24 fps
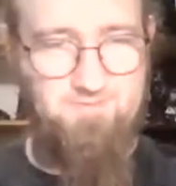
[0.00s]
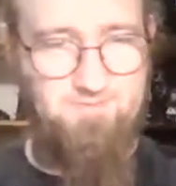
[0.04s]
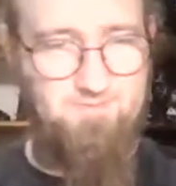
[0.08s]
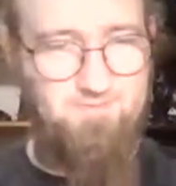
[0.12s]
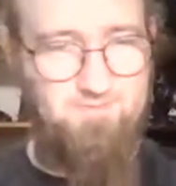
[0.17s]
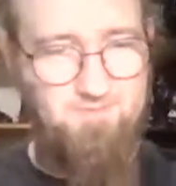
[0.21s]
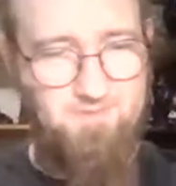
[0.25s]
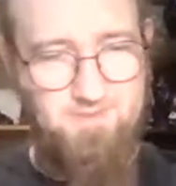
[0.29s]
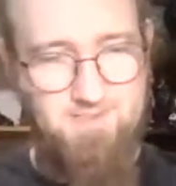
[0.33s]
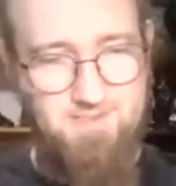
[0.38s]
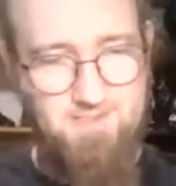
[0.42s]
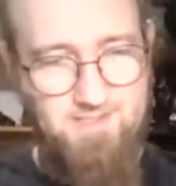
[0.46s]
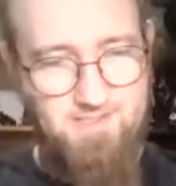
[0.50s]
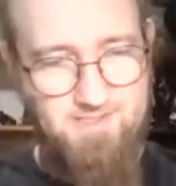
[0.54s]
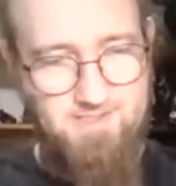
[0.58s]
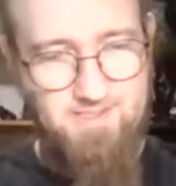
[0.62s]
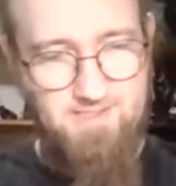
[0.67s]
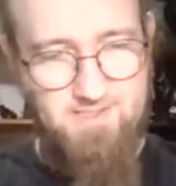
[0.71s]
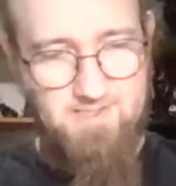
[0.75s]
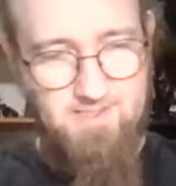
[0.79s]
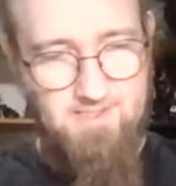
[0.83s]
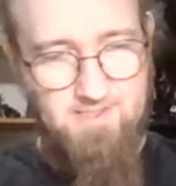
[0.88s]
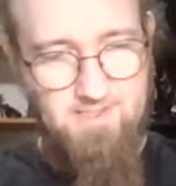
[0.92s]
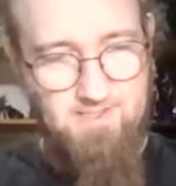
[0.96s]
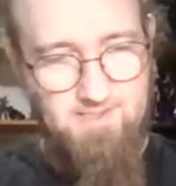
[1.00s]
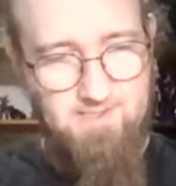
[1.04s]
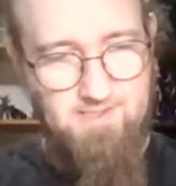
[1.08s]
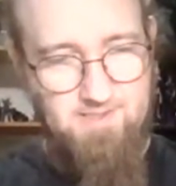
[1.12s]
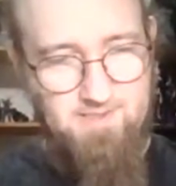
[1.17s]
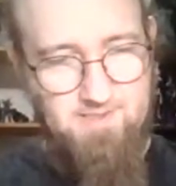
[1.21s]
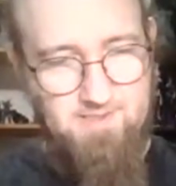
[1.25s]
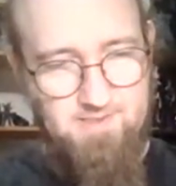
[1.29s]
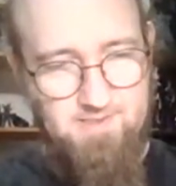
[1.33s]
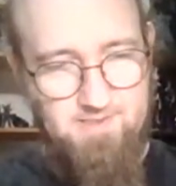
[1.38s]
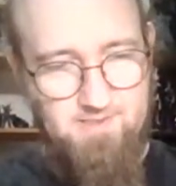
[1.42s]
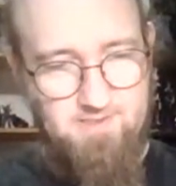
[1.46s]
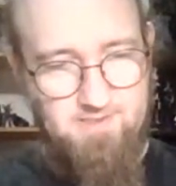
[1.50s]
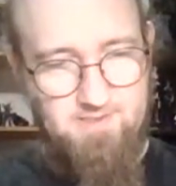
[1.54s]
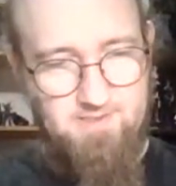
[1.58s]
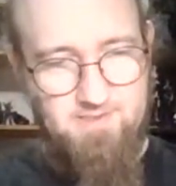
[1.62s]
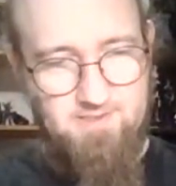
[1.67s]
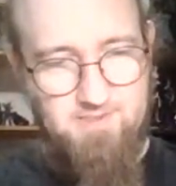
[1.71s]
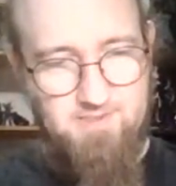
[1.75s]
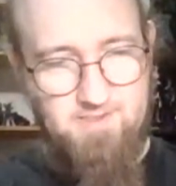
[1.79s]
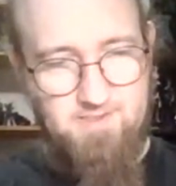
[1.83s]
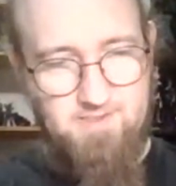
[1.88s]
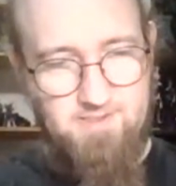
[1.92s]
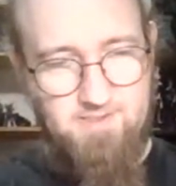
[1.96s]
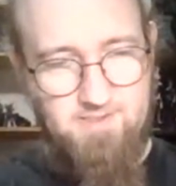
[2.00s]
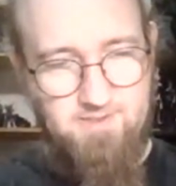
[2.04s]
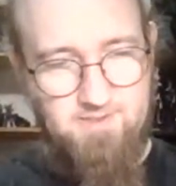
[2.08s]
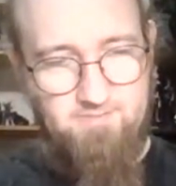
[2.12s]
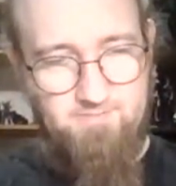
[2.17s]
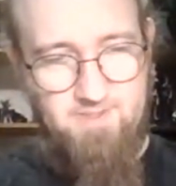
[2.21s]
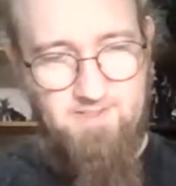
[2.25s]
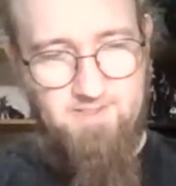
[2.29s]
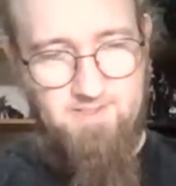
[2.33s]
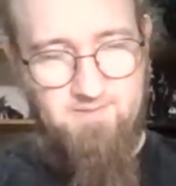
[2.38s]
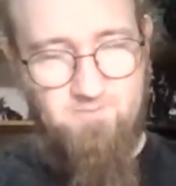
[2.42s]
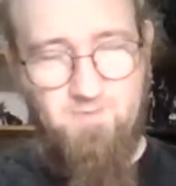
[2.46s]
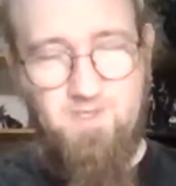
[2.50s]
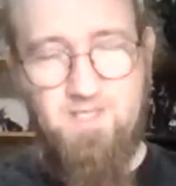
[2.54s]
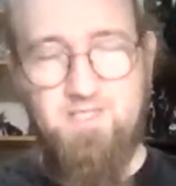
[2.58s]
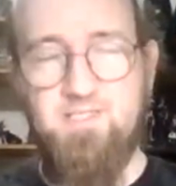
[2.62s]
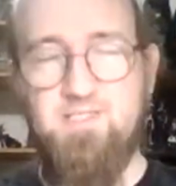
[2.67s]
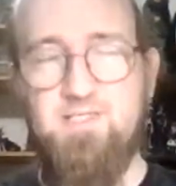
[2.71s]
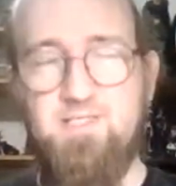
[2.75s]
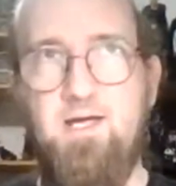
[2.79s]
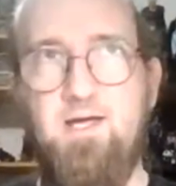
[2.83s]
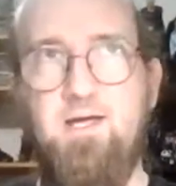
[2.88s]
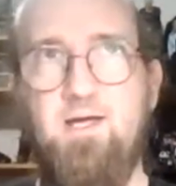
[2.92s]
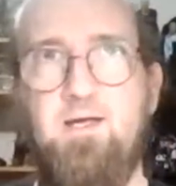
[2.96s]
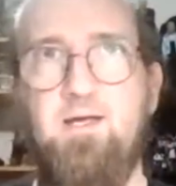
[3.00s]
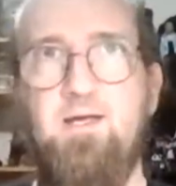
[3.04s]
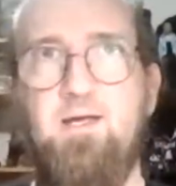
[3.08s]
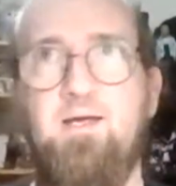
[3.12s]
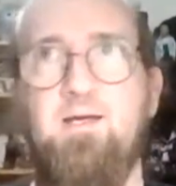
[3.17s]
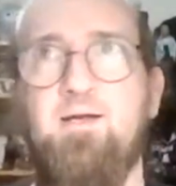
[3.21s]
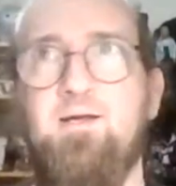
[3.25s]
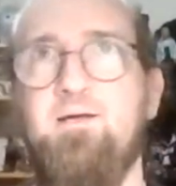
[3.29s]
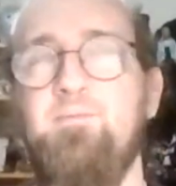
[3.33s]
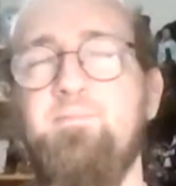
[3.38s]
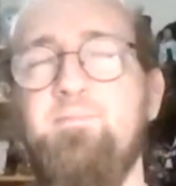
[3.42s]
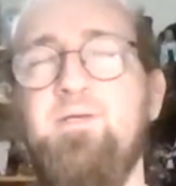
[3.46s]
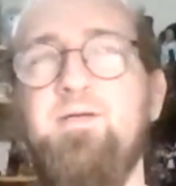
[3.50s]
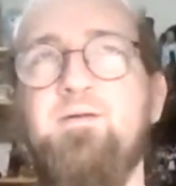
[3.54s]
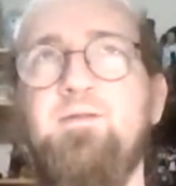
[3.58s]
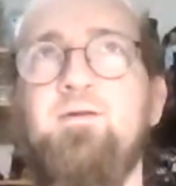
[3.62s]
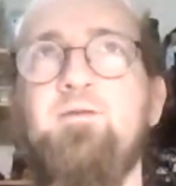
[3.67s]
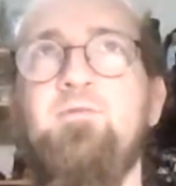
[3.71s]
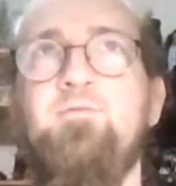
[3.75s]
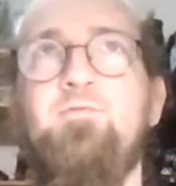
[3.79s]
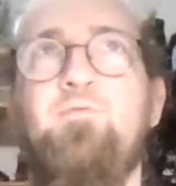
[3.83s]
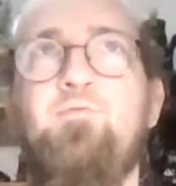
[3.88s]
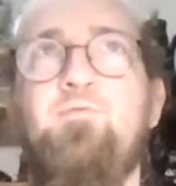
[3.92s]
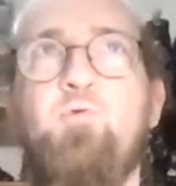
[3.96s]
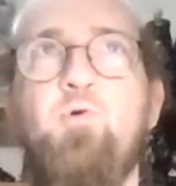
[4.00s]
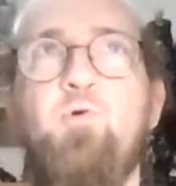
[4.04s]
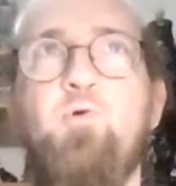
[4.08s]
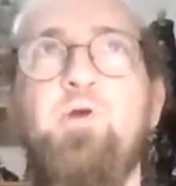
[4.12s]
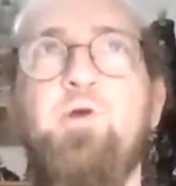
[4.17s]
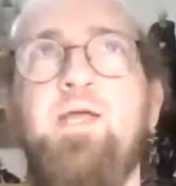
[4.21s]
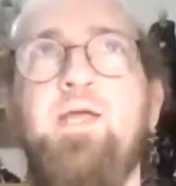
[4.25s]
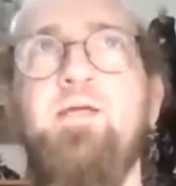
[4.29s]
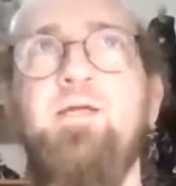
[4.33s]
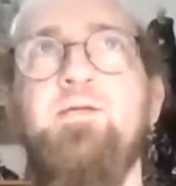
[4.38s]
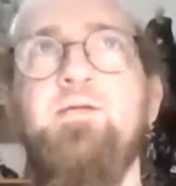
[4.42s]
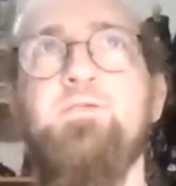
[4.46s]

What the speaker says: what day is it? It'll be on Wednesday, and I'll be in there 4 days.